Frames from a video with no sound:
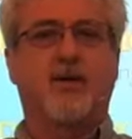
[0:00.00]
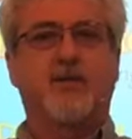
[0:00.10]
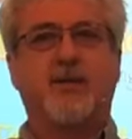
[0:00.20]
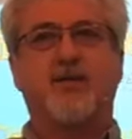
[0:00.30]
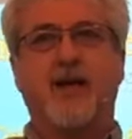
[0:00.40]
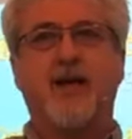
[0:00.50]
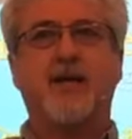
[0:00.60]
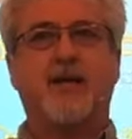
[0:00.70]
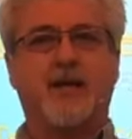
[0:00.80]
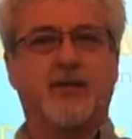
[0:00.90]
than
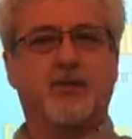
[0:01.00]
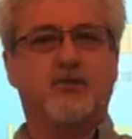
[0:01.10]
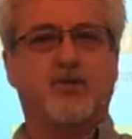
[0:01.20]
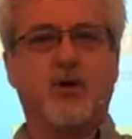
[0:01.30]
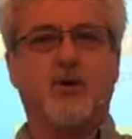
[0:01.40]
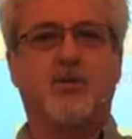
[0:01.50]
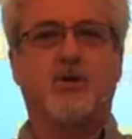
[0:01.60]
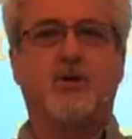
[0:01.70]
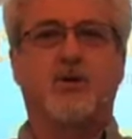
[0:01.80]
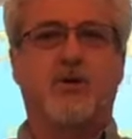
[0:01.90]
they in
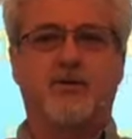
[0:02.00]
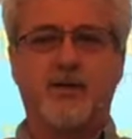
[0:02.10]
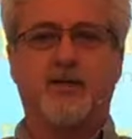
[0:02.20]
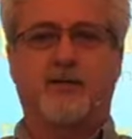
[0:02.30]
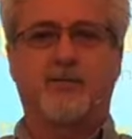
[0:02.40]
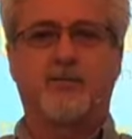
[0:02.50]
control of him.